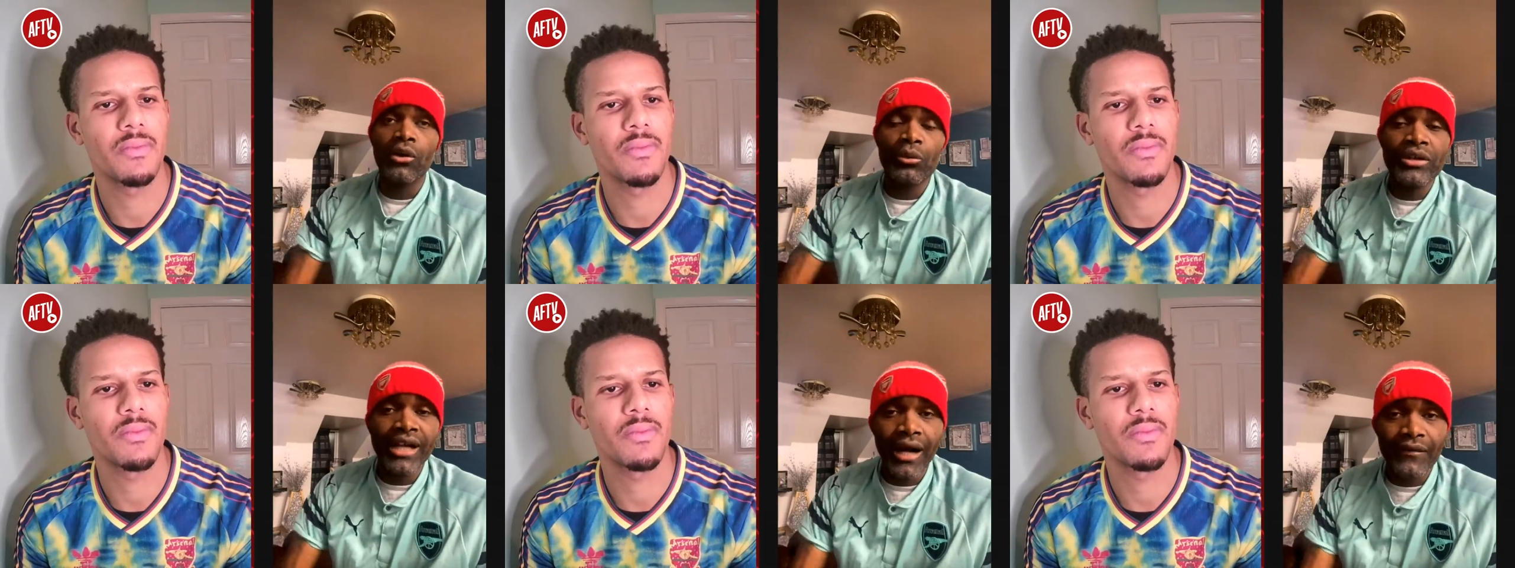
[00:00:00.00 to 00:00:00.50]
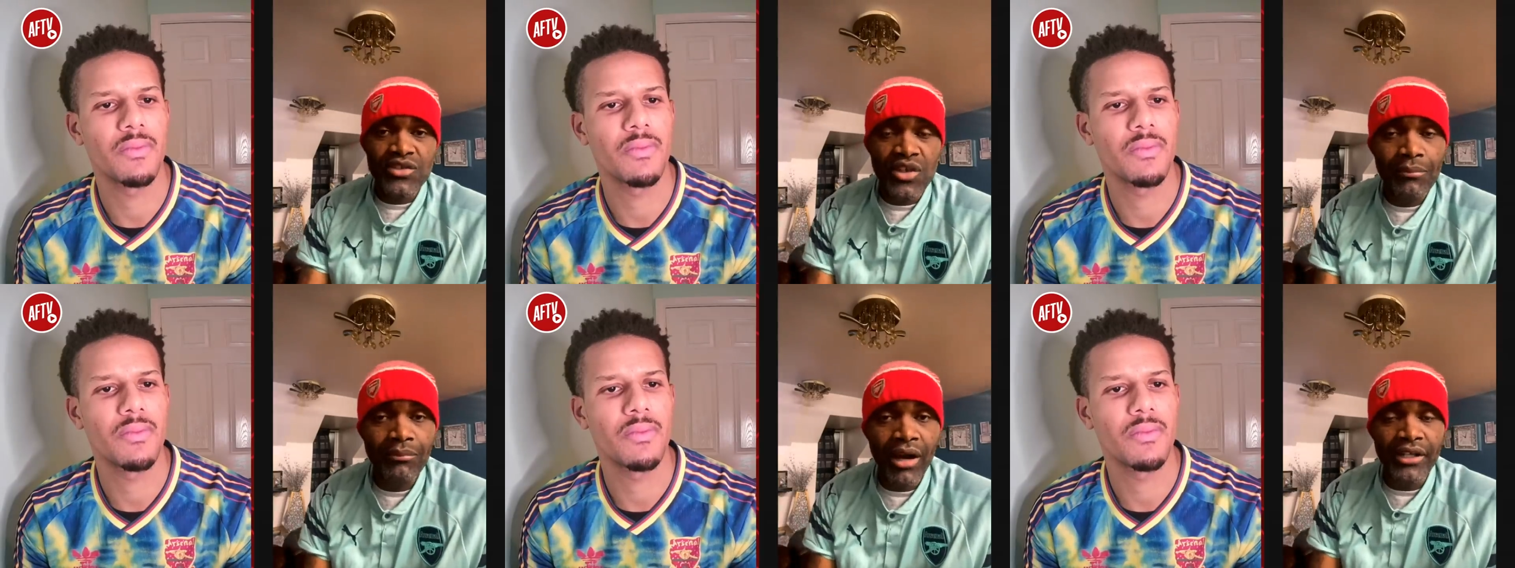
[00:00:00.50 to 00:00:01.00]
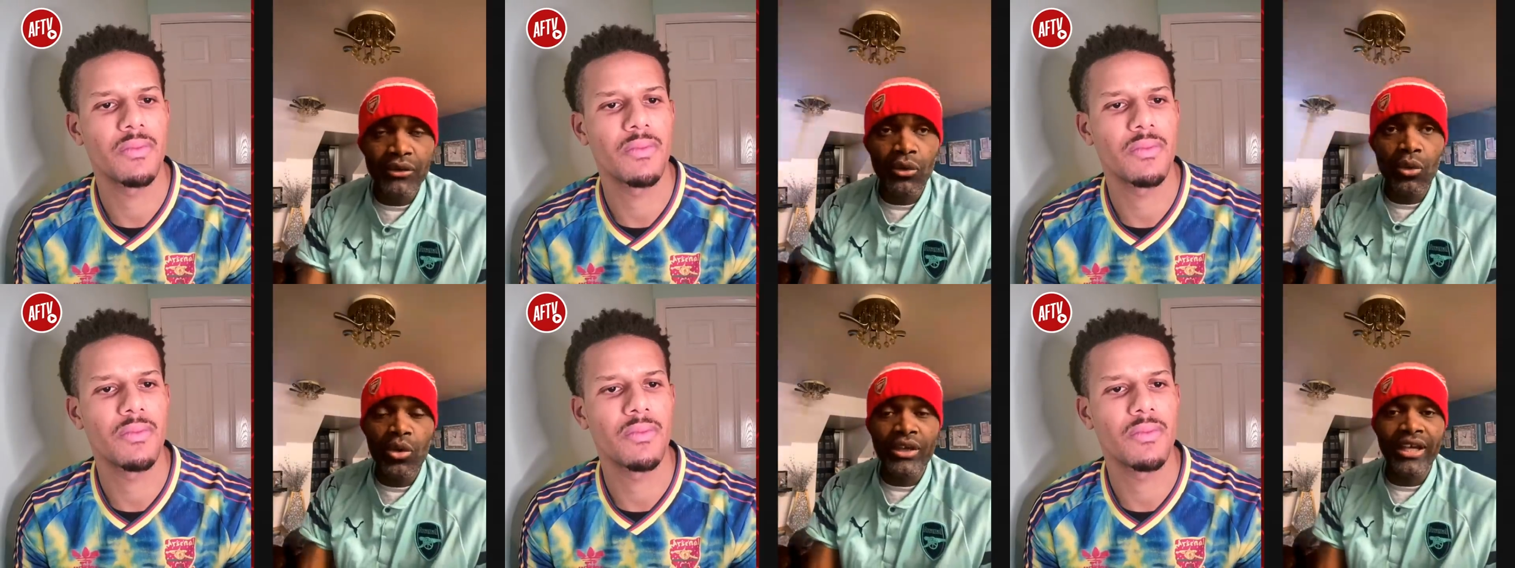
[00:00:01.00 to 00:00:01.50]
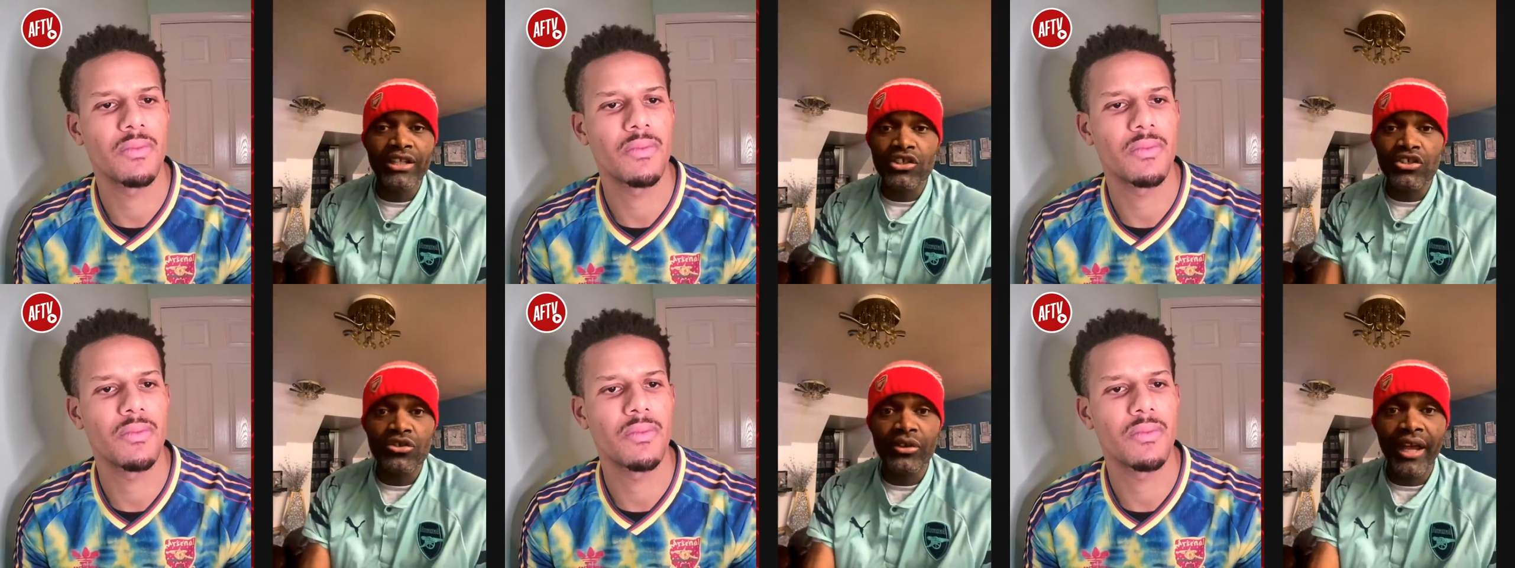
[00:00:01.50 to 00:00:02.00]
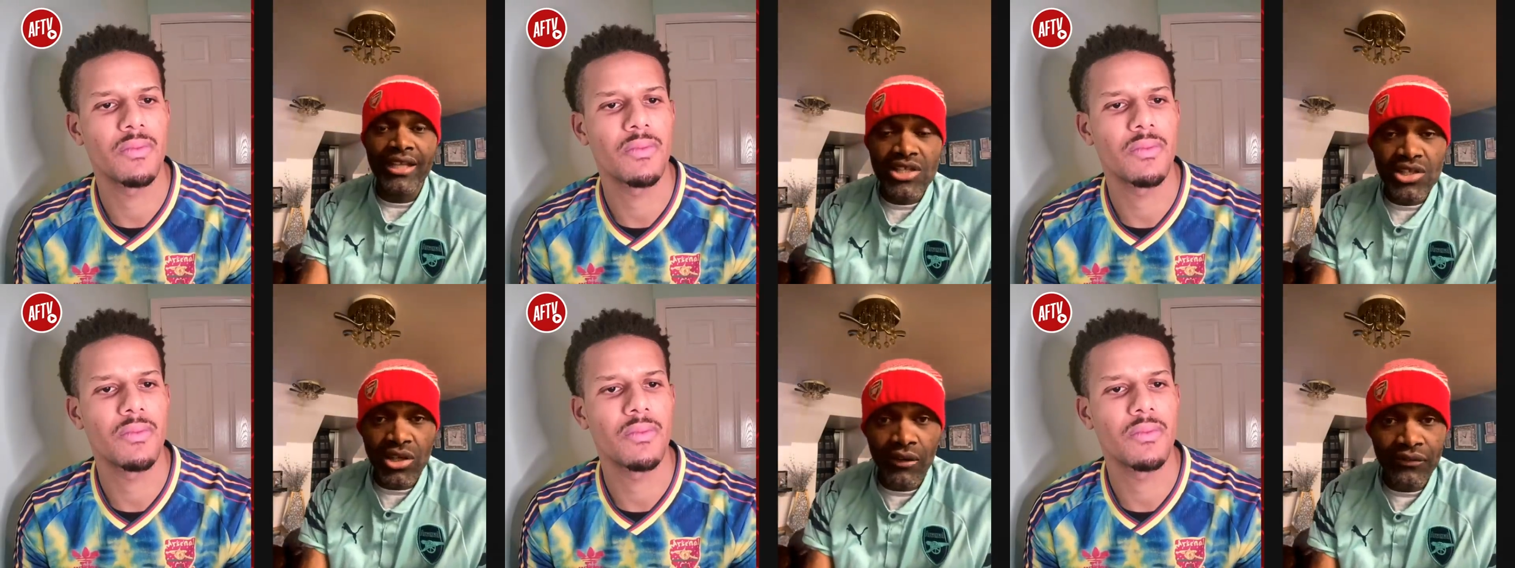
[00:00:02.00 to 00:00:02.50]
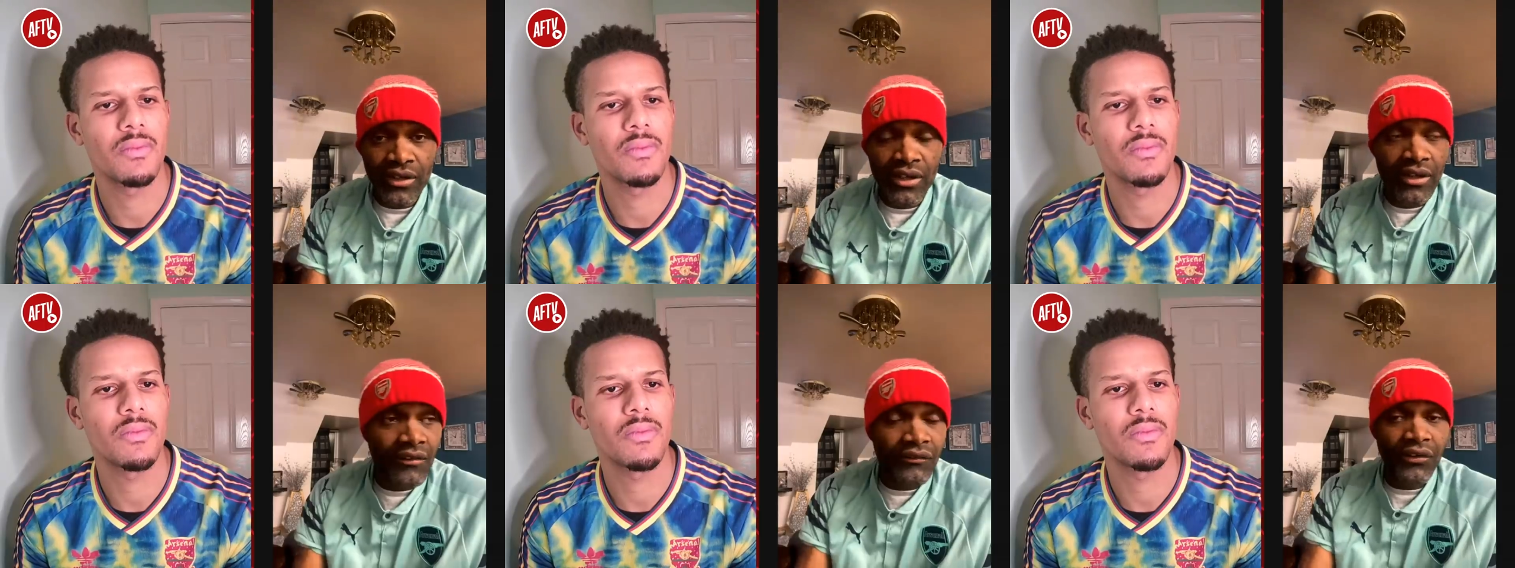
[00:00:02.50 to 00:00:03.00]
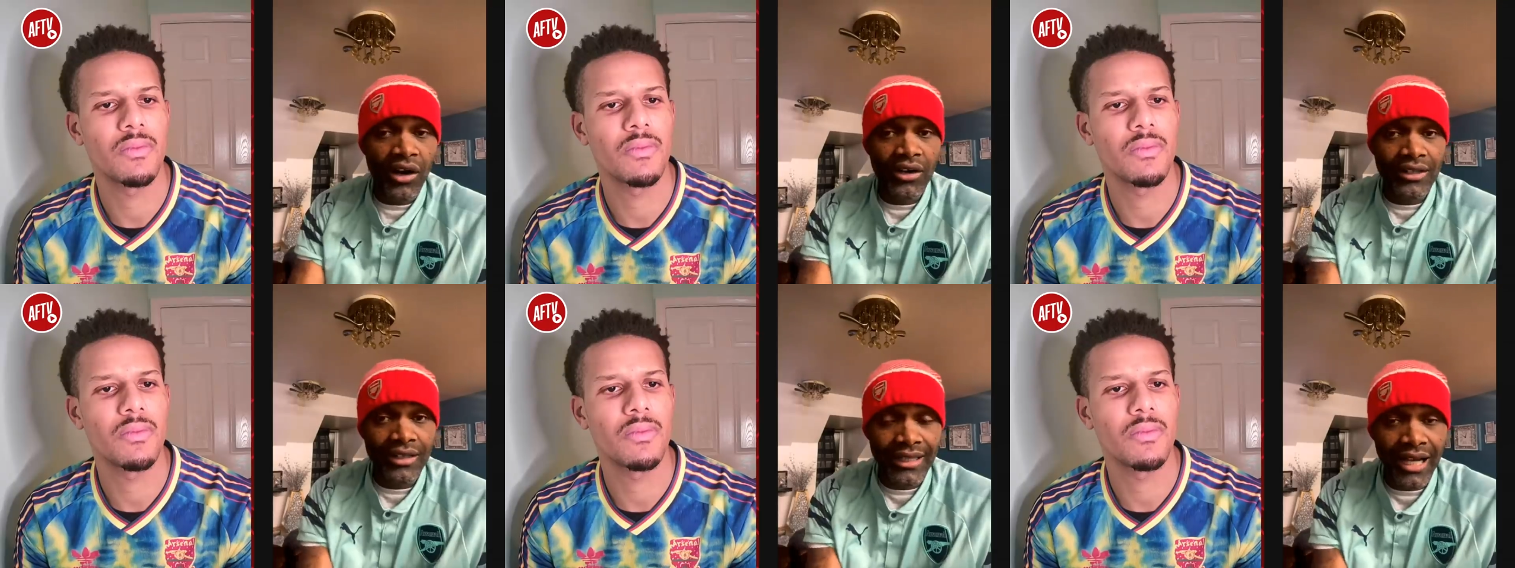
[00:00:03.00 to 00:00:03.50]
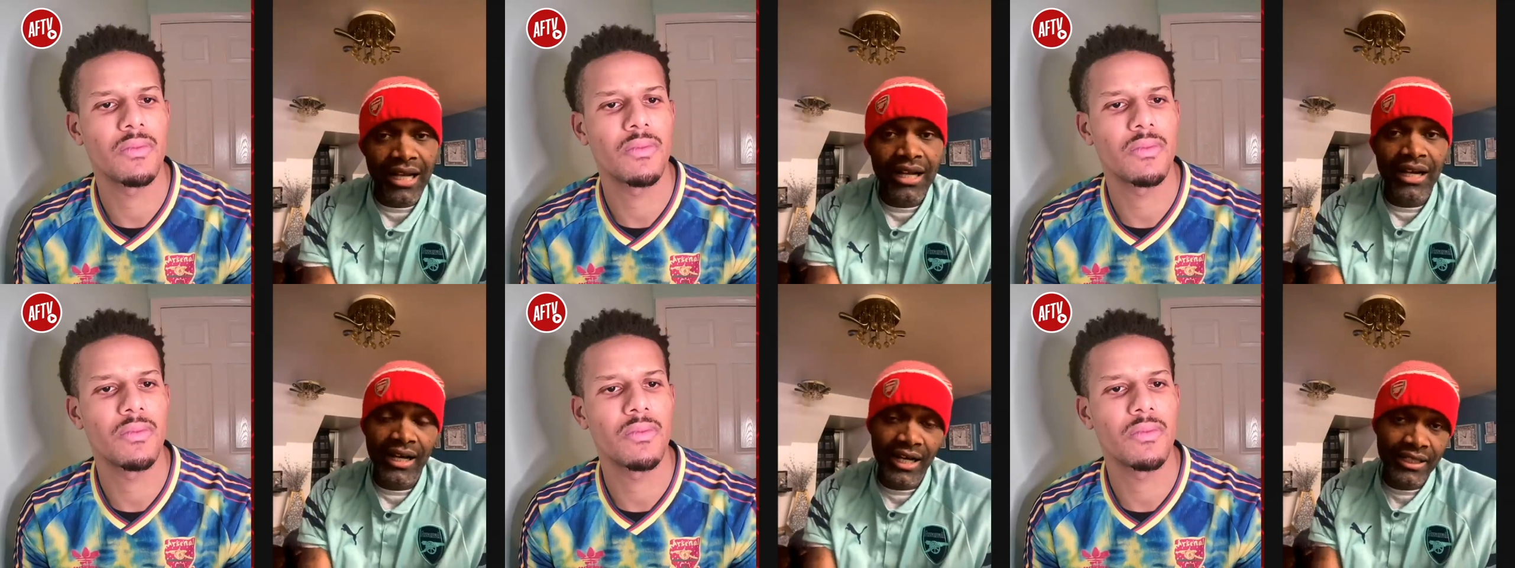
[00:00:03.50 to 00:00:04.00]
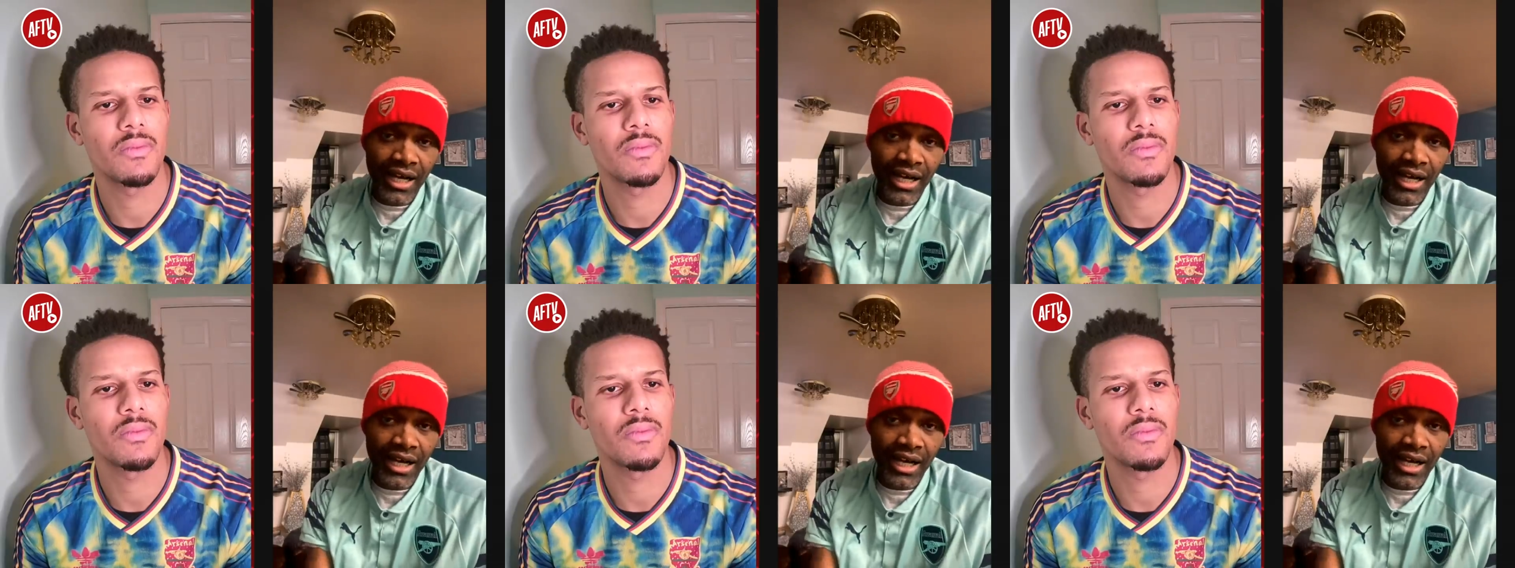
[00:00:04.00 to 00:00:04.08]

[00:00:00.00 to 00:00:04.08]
Speaker 1: we have somebody who can create stuff for Laka and